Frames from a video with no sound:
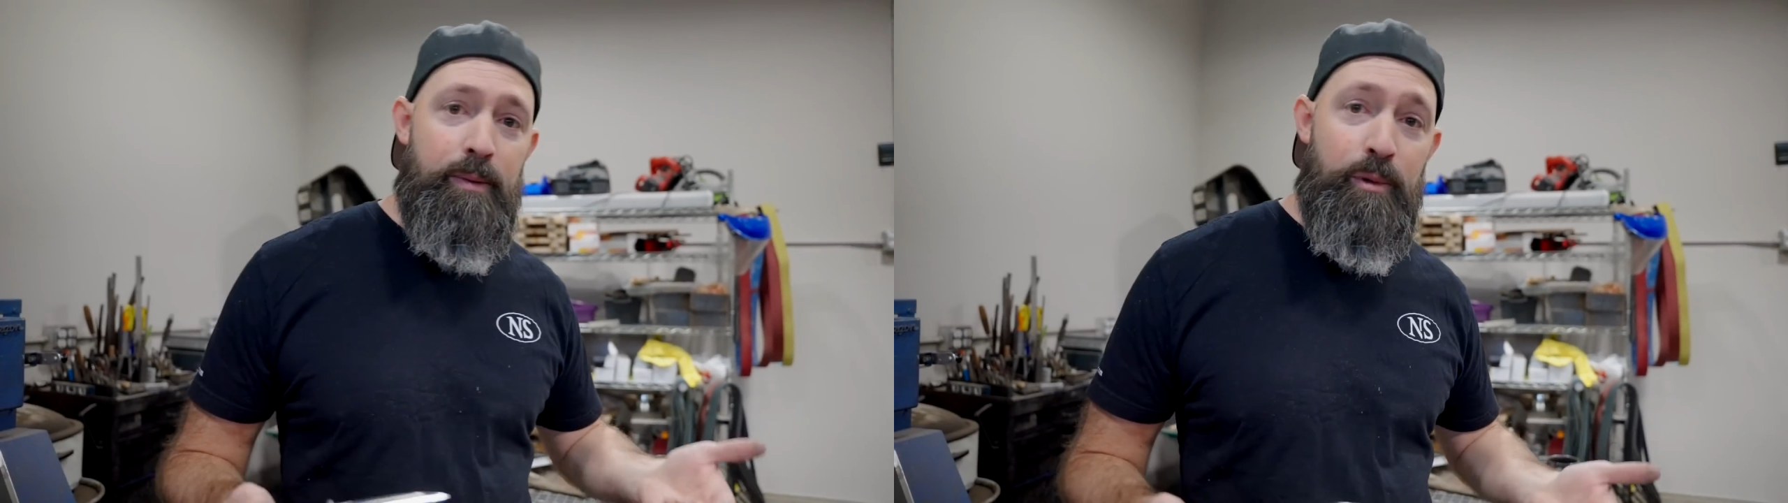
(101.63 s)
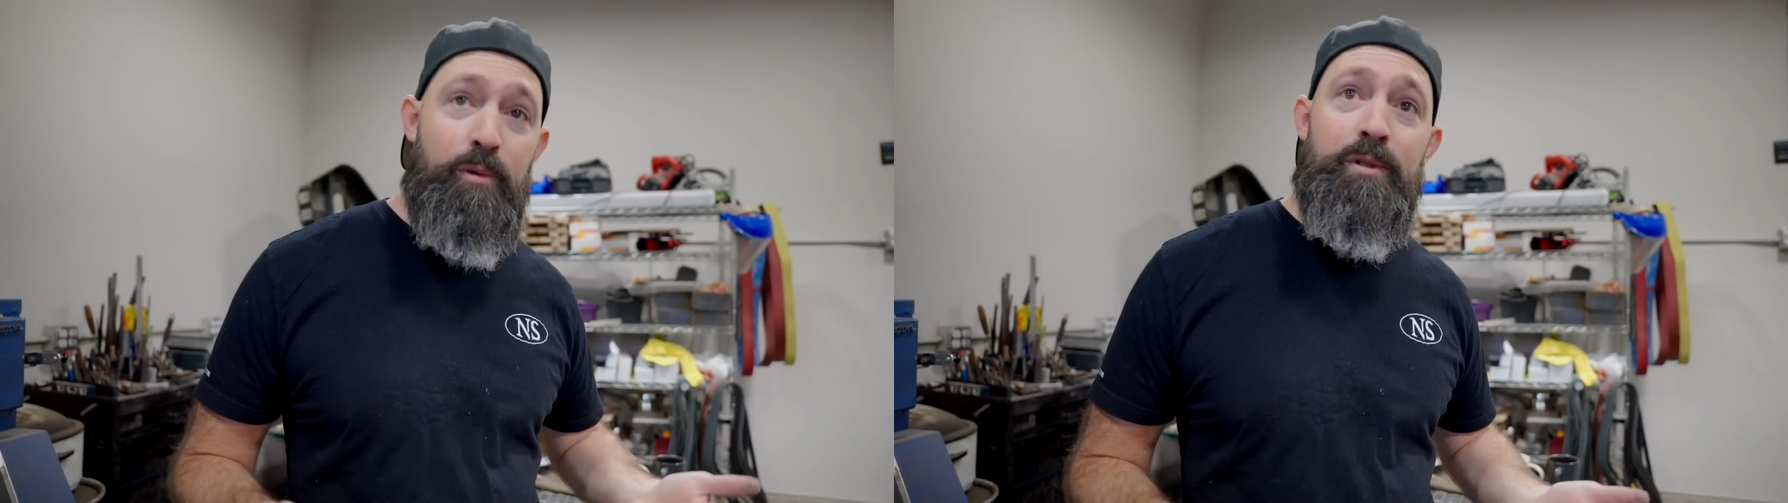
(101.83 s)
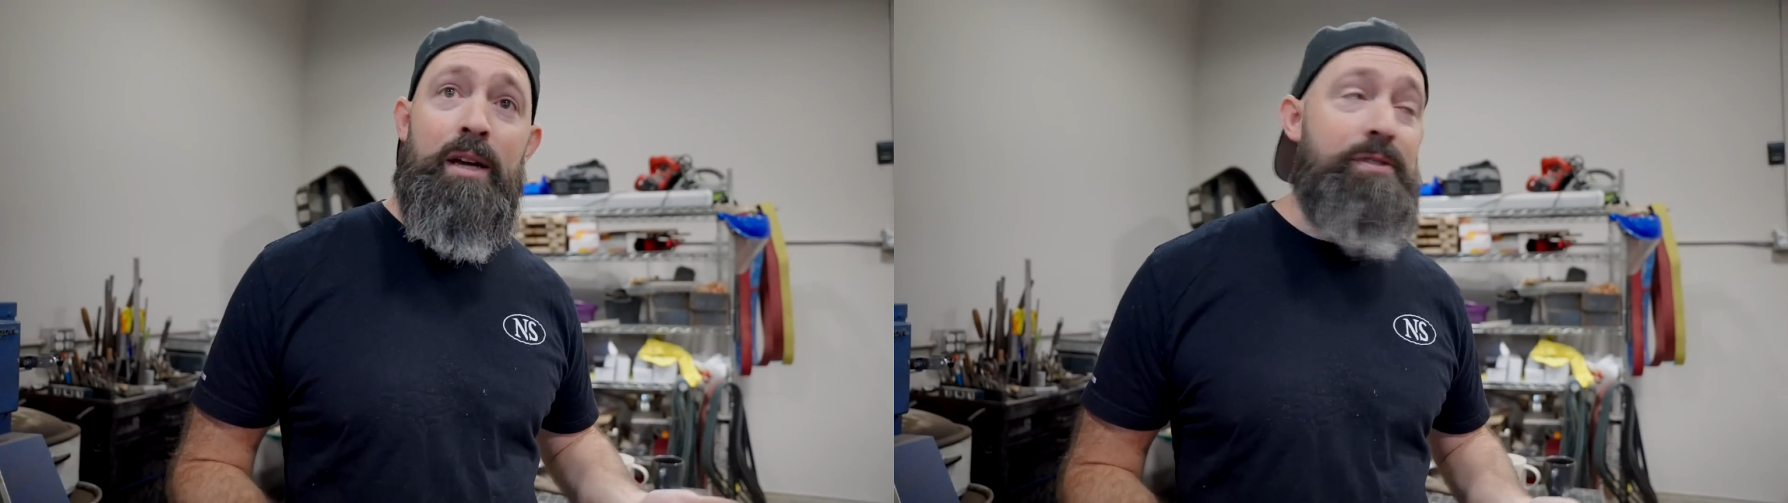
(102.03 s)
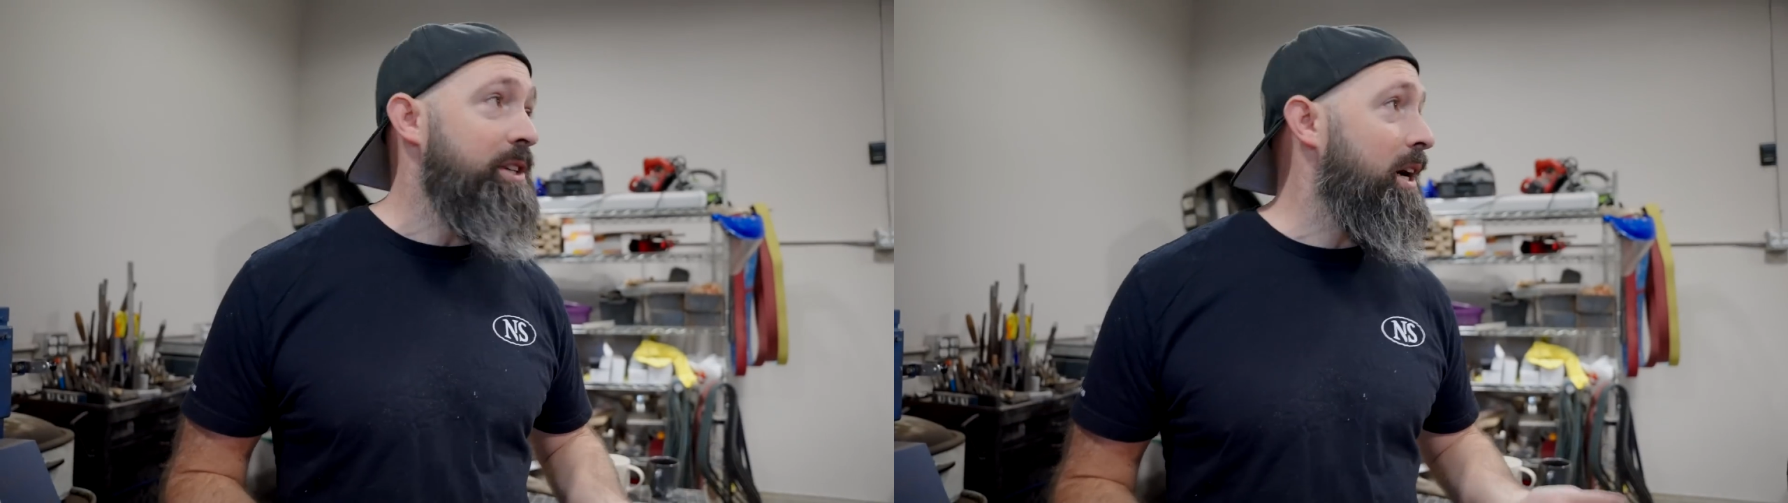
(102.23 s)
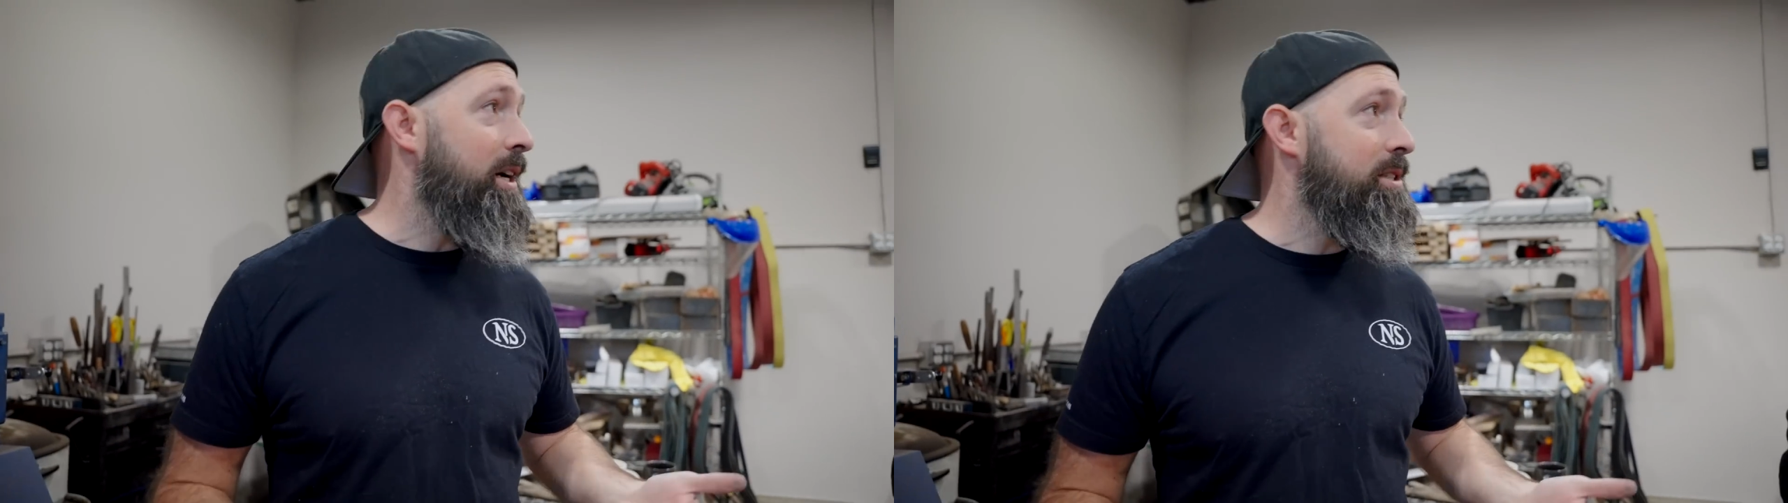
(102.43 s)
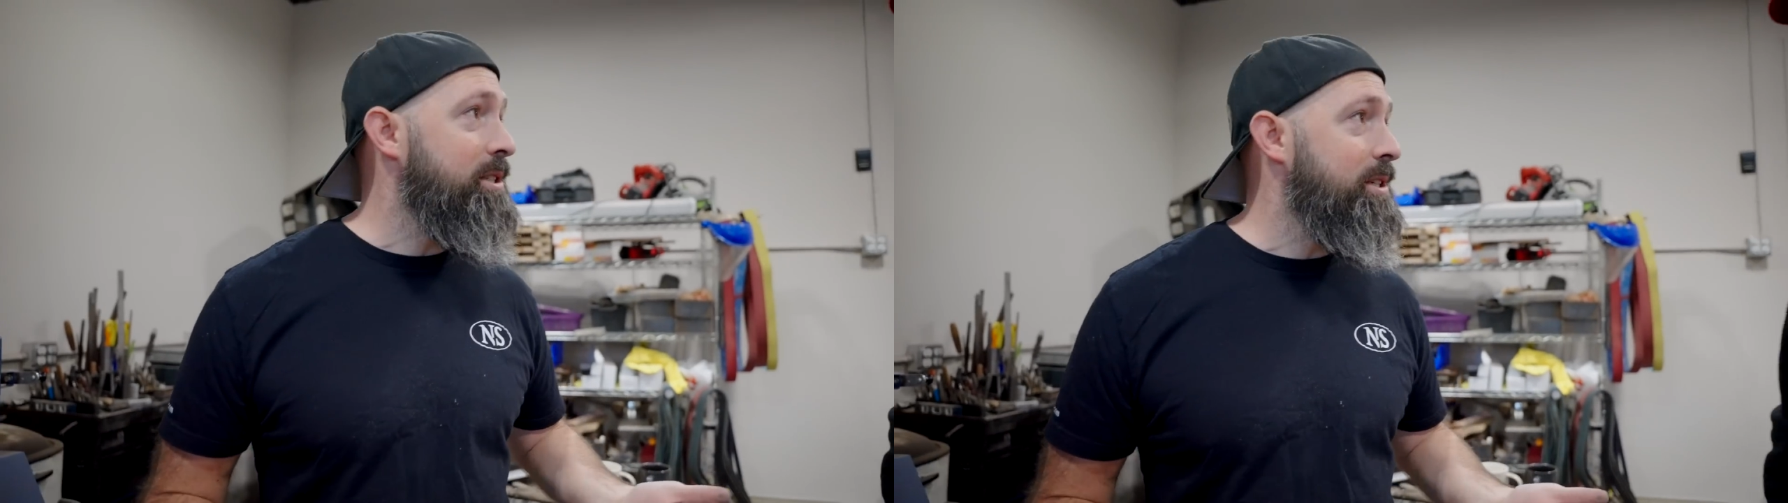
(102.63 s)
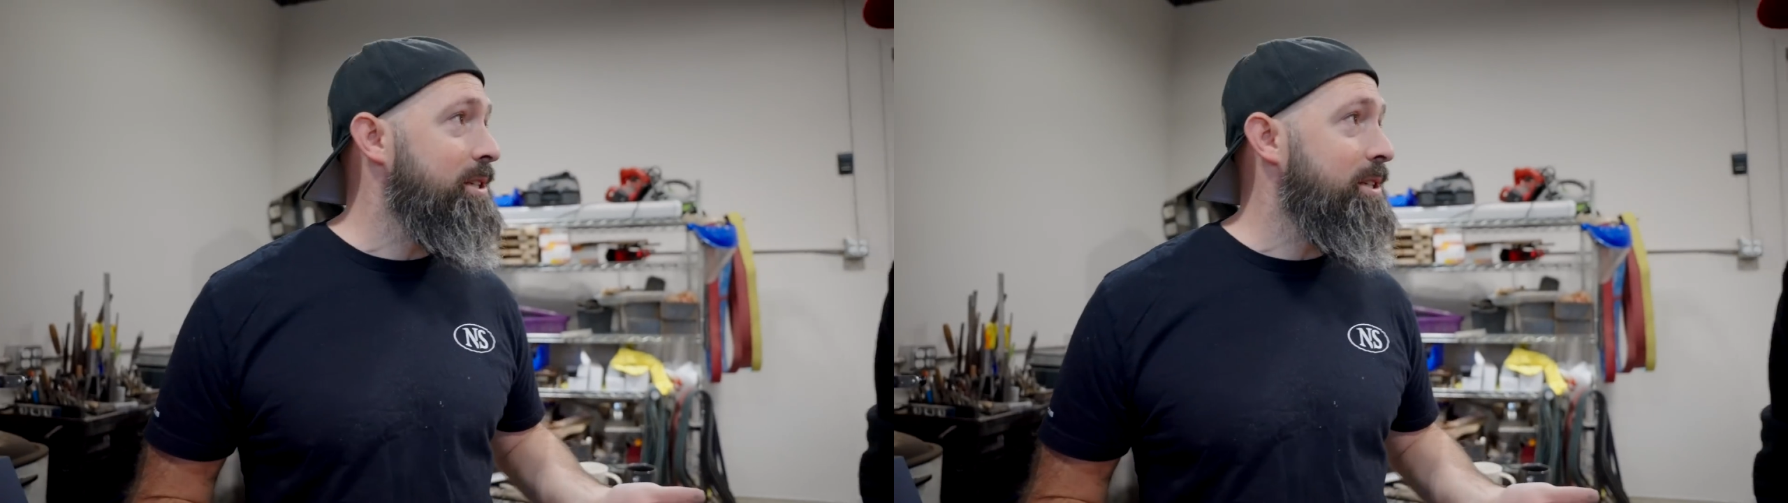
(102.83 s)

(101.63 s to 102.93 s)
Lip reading: boot knife sized,